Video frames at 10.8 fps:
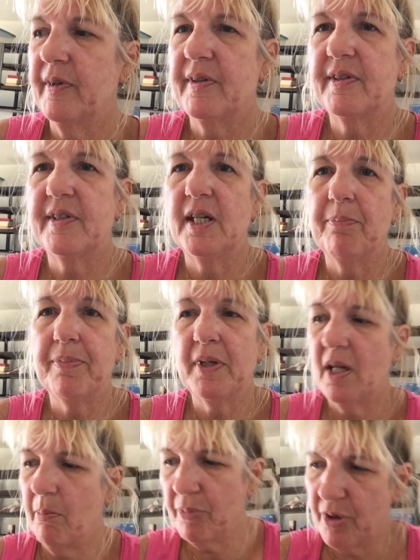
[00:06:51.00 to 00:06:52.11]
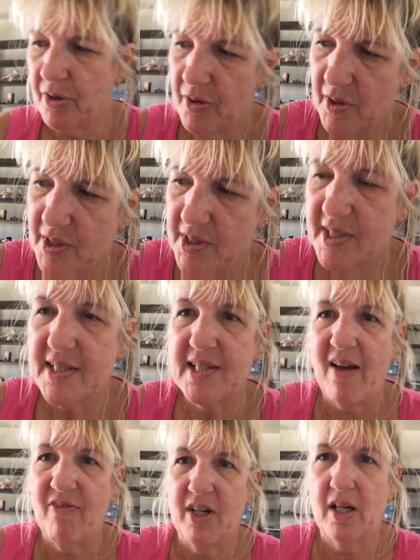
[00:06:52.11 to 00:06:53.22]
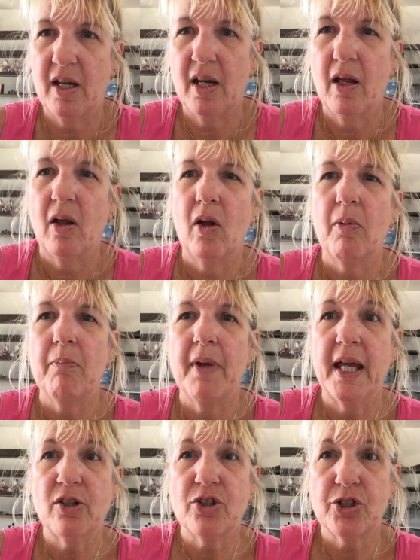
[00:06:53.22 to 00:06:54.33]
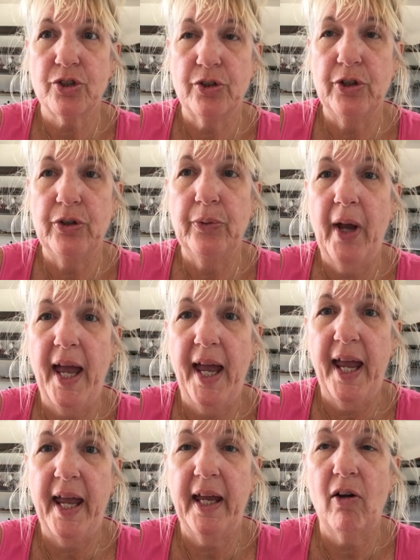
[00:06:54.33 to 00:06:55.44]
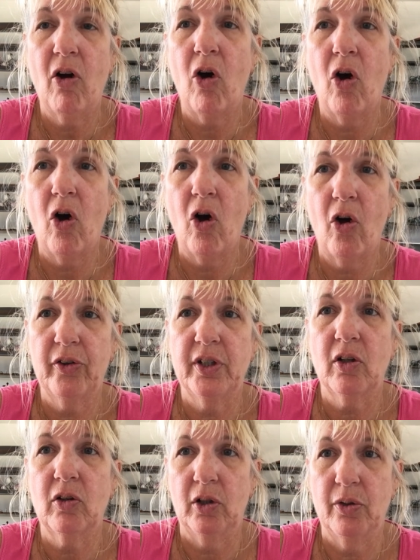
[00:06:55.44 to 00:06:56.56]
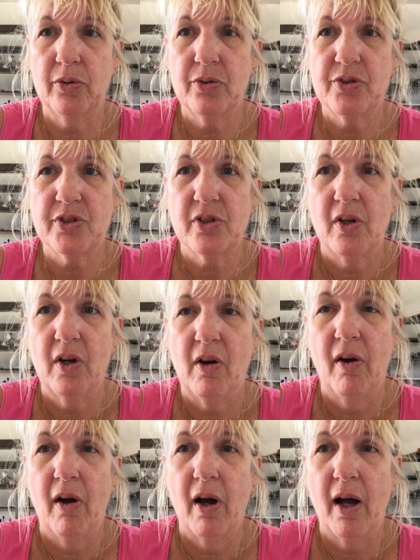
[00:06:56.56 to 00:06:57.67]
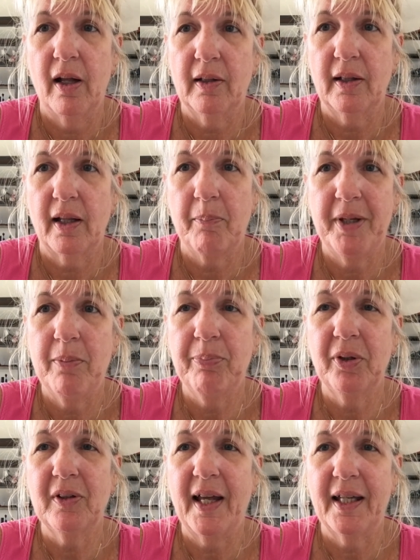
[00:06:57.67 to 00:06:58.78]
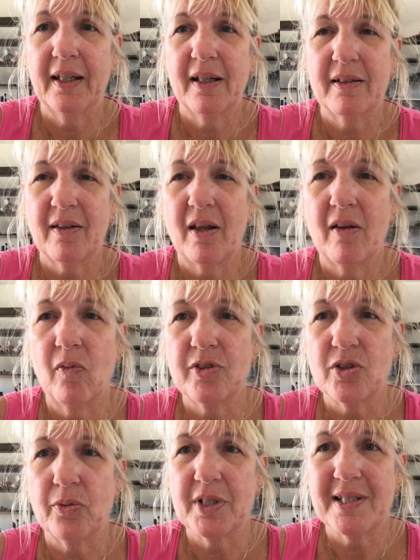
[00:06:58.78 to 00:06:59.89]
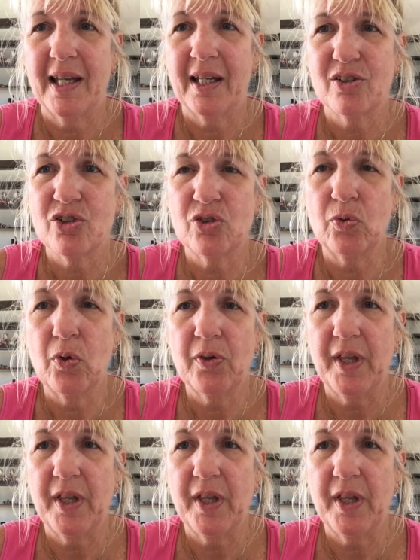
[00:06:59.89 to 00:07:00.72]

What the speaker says: Tip number 7, make sure you hang all the clothes. People like it so it's like a store.